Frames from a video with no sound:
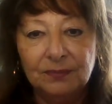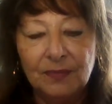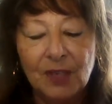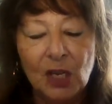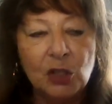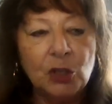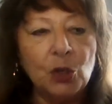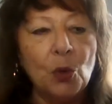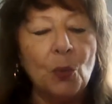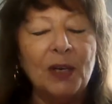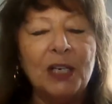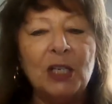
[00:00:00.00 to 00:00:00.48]

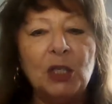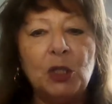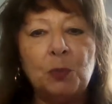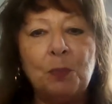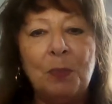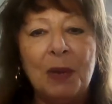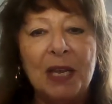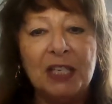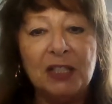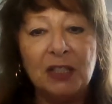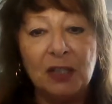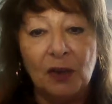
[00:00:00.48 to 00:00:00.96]
So when he
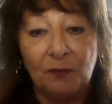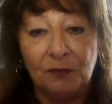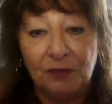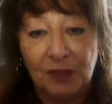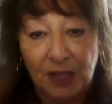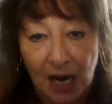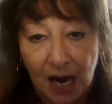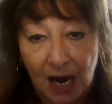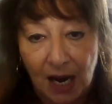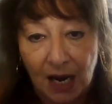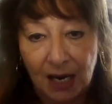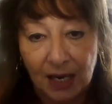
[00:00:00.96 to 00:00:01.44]
speaks of
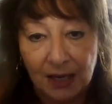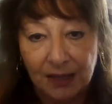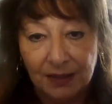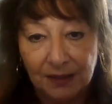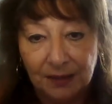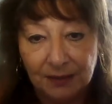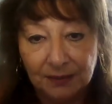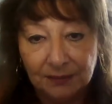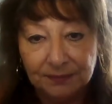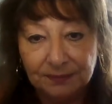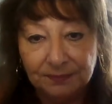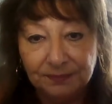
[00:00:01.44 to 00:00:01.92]

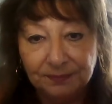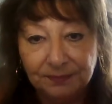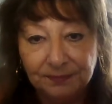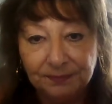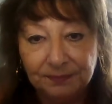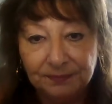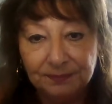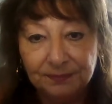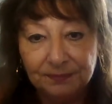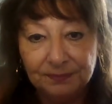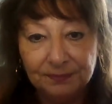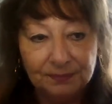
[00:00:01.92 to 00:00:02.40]
God,
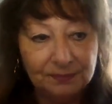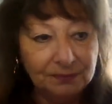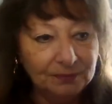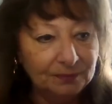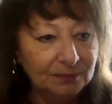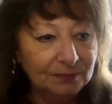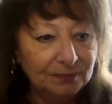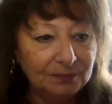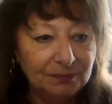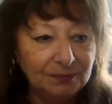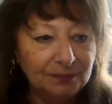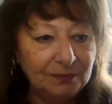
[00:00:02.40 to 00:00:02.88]

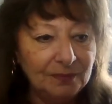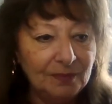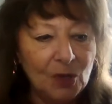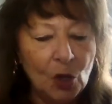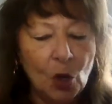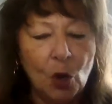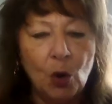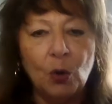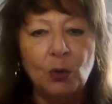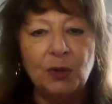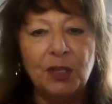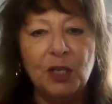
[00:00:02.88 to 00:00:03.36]

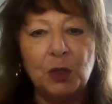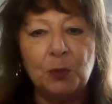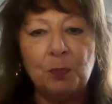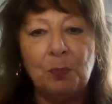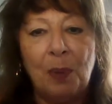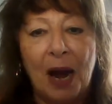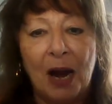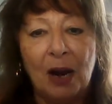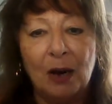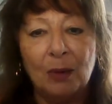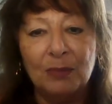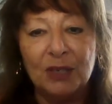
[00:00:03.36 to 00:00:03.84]
who this
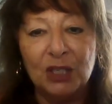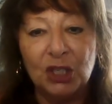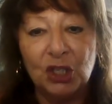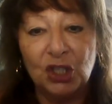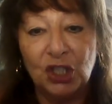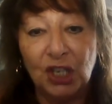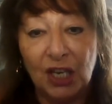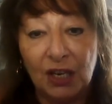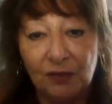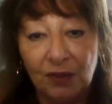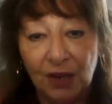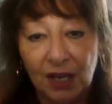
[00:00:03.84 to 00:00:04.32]

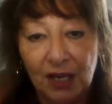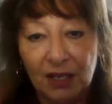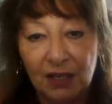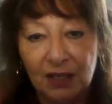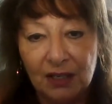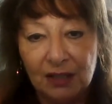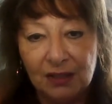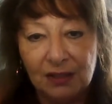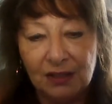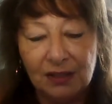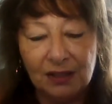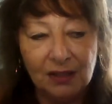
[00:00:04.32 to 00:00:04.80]
Paramashiva
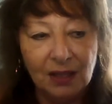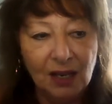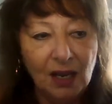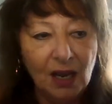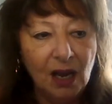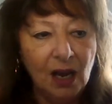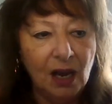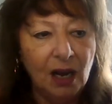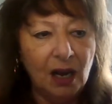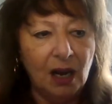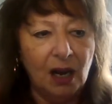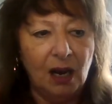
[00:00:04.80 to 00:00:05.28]
is,
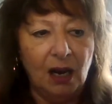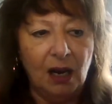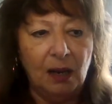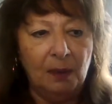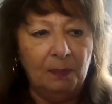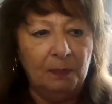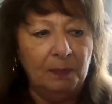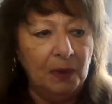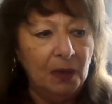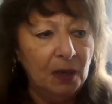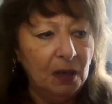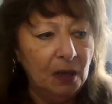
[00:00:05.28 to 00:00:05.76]

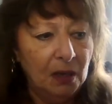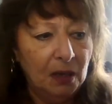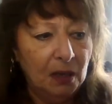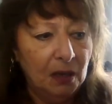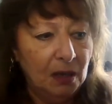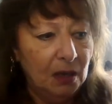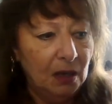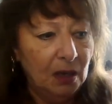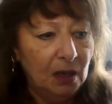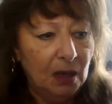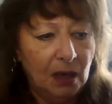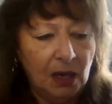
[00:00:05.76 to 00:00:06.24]

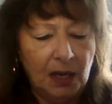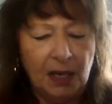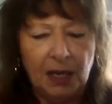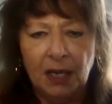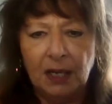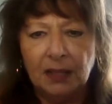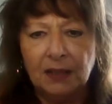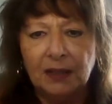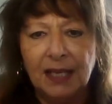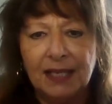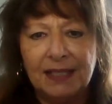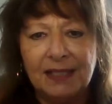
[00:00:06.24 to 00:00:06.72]

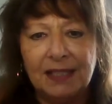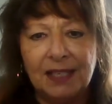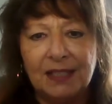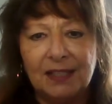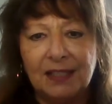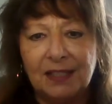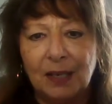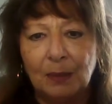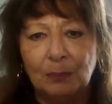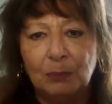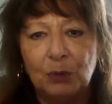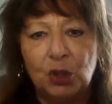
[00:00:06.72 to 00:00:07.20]
unless
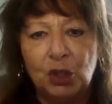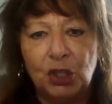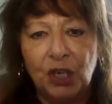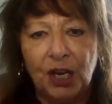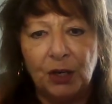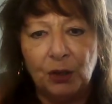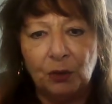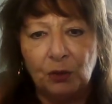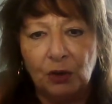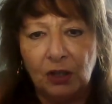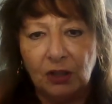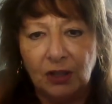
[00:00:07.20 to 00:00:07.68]
it's some
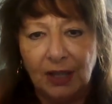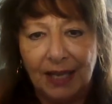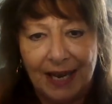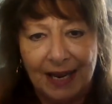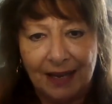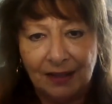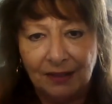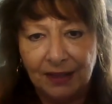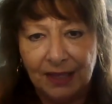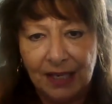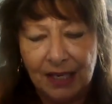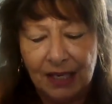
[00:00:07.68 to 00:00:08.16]
general
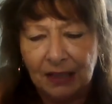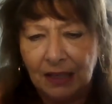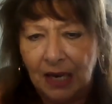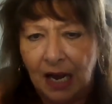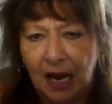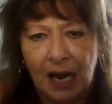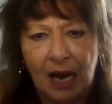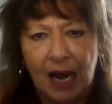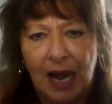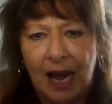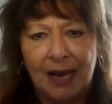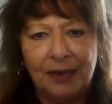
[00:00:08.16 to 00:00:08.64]
alien,
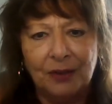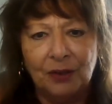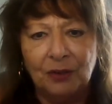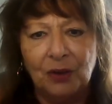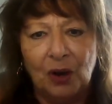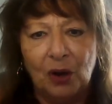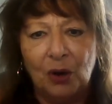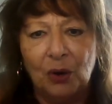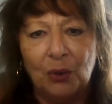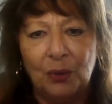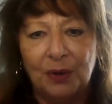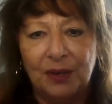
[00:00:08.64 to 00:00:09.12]
I don't
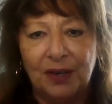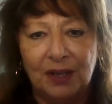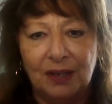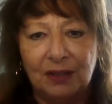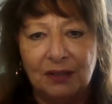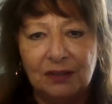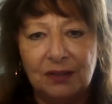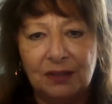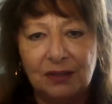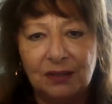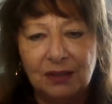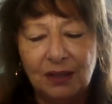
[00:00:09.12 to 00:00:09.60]
know who it
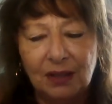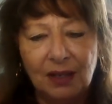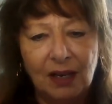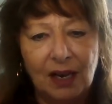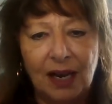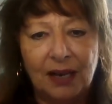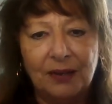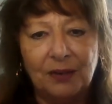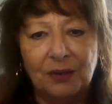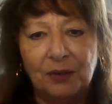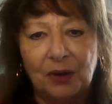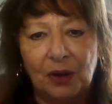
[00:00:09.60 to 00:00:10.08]
is.
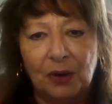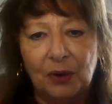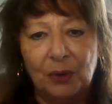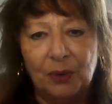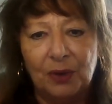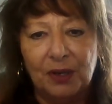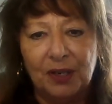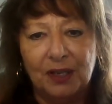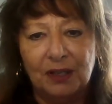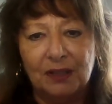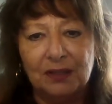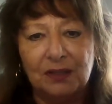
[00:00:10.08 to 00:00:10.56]
I don't know who
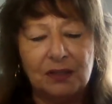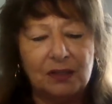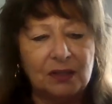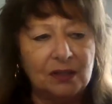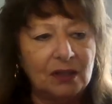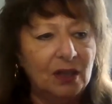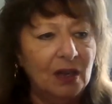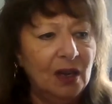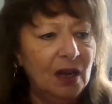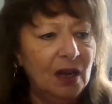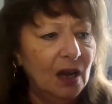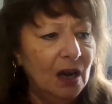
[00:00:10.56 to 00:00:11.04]
it
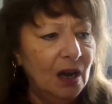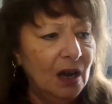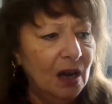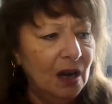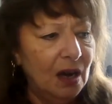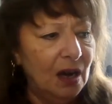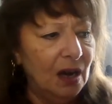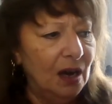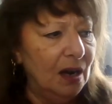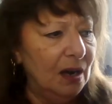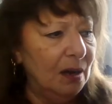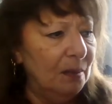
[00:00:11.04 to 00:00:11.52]
is.
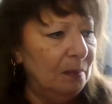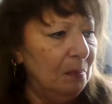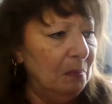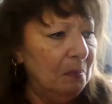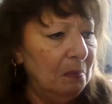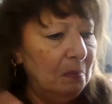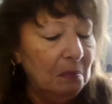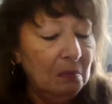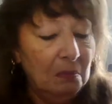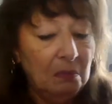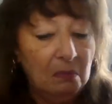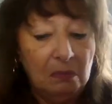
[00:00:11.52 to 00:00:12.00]

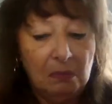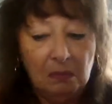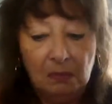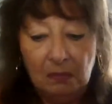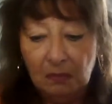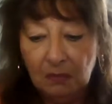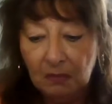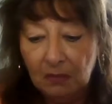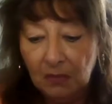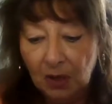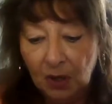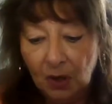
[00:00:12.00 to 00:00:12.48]

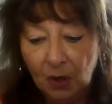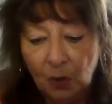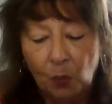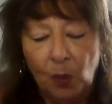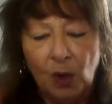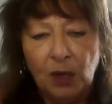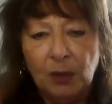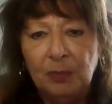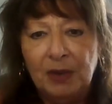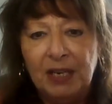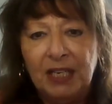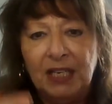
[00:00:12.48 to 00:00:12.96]

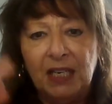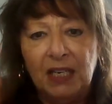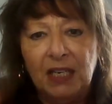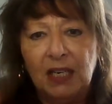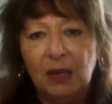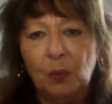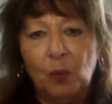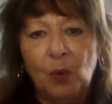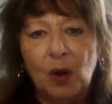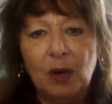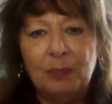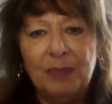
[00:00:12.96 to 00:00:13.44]
One
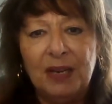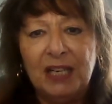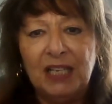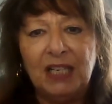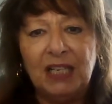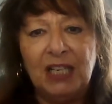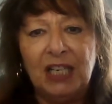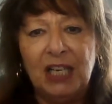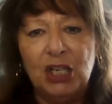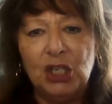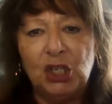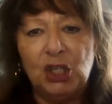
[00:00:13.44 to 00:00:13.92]

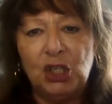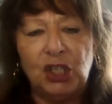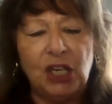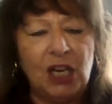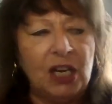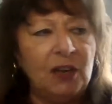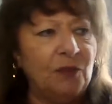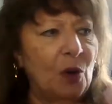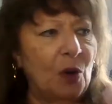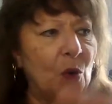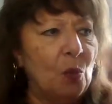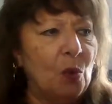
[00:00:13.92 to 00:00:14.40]
minute he's
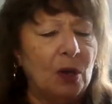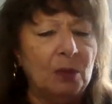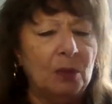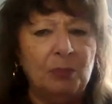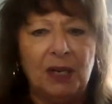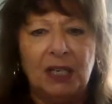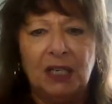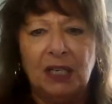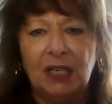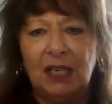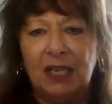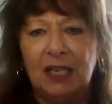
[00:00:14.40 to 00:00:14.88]
Shiva, one
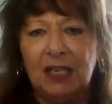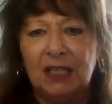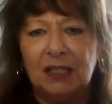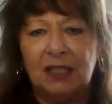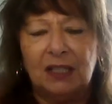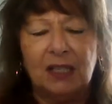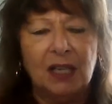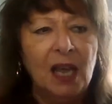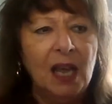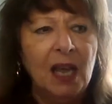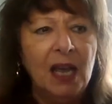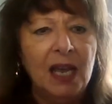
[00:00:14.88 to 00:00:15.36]
minute
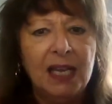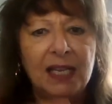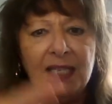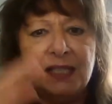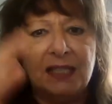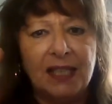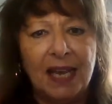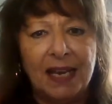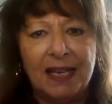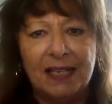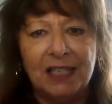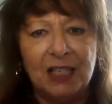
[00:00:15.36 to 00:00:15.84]
he's
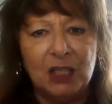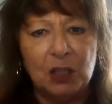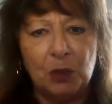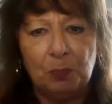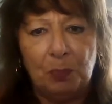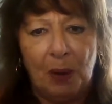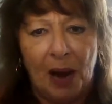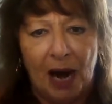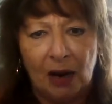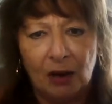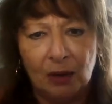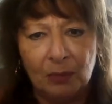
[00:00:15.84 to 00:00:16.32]
saying he's
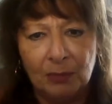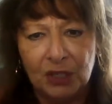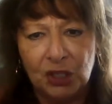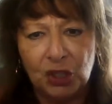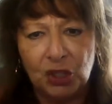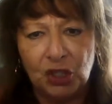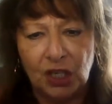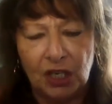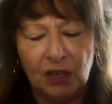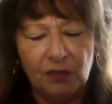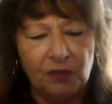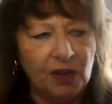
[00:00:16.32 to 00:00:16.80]

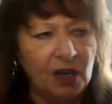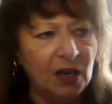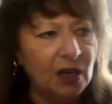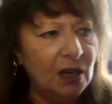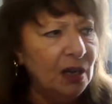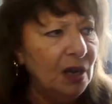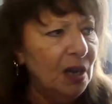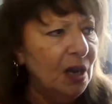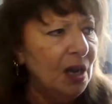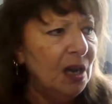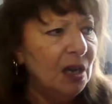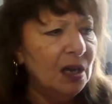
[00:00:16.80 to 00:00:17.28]

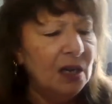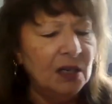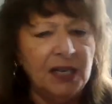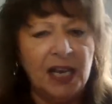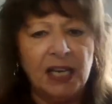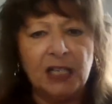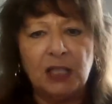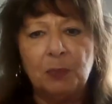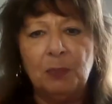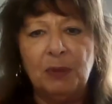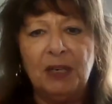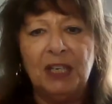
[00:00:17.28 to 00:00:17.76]
Paramashiva. The
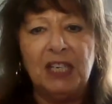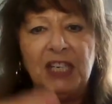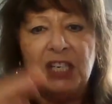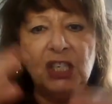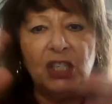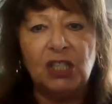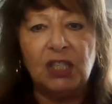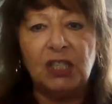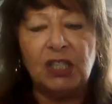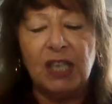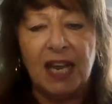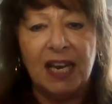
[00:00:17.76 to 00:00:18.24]
next minute
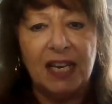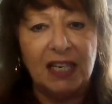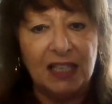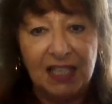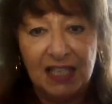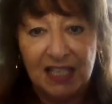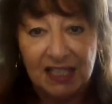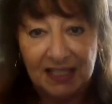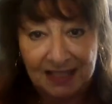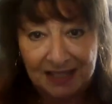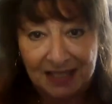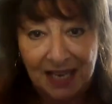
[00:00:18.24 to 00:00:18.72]
he's saying
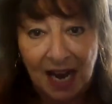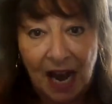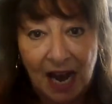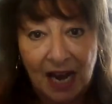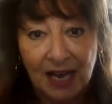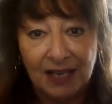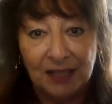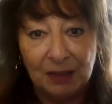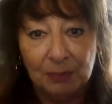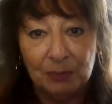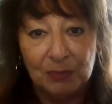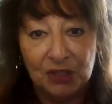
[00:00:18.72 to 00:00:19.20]
he's
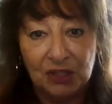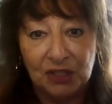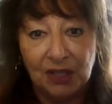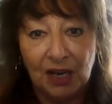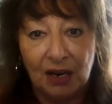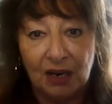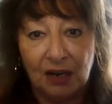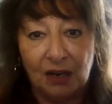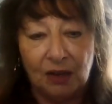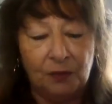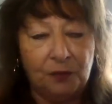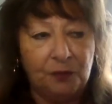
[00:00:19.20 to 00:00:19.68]
God
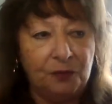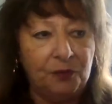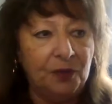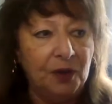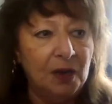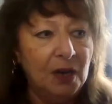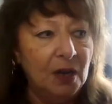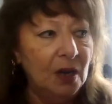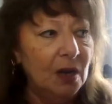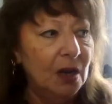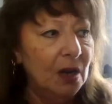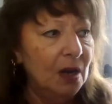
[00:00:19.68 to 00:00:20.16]
himself.
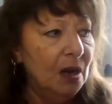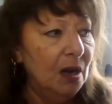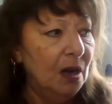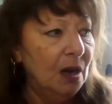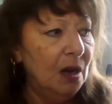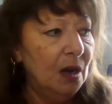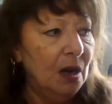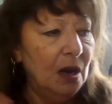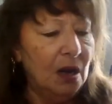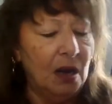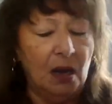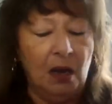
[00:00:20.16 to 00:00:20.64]

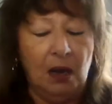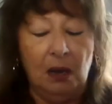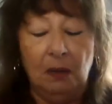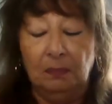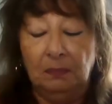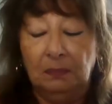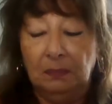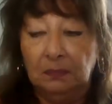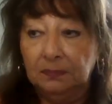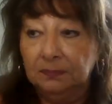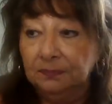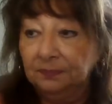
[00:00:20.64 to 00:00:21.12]

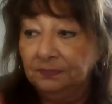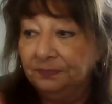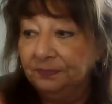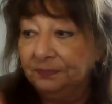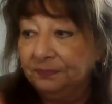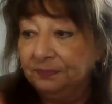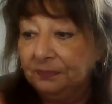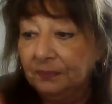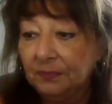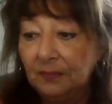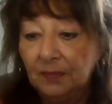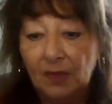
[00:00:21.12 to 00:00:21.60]
I
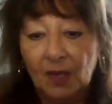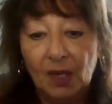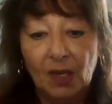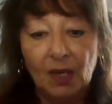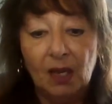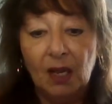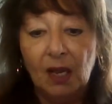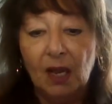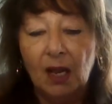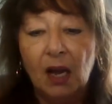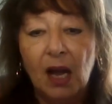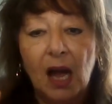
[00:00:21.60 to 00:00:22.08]

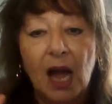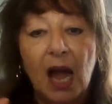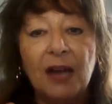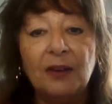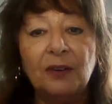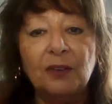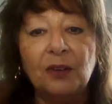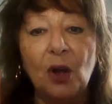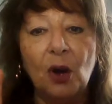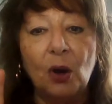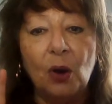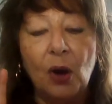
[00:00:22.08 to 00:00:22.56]

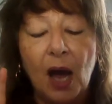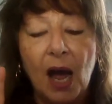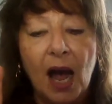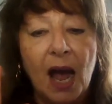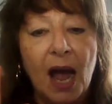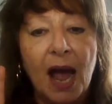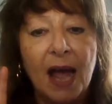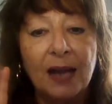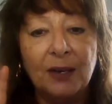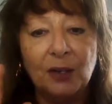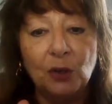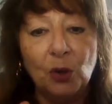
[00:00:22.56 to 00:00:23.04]
don't know.
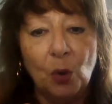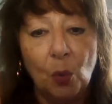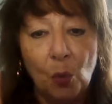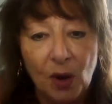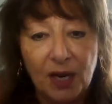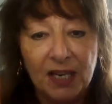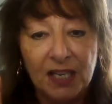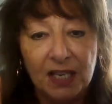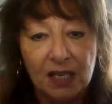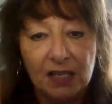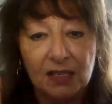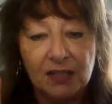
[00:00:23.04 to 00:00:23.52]
I don't know
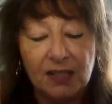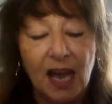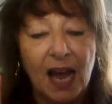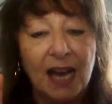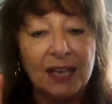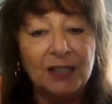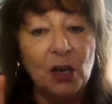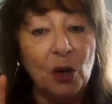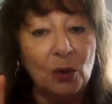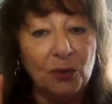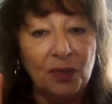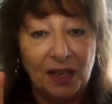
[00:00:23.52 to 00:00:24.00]
what he is.
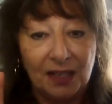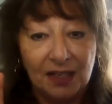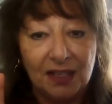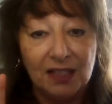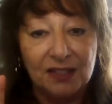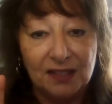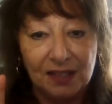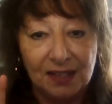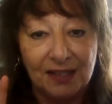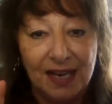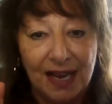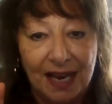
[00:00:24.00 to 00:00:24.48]
I know that he
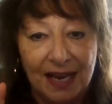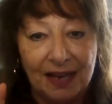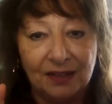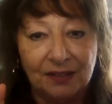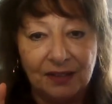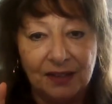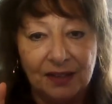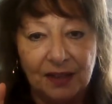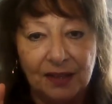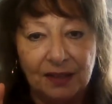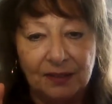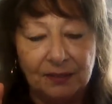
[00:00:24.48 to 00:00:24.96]
is an
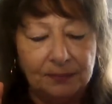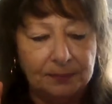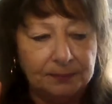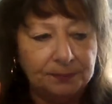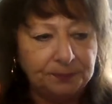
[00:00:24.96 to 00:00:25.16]
alien.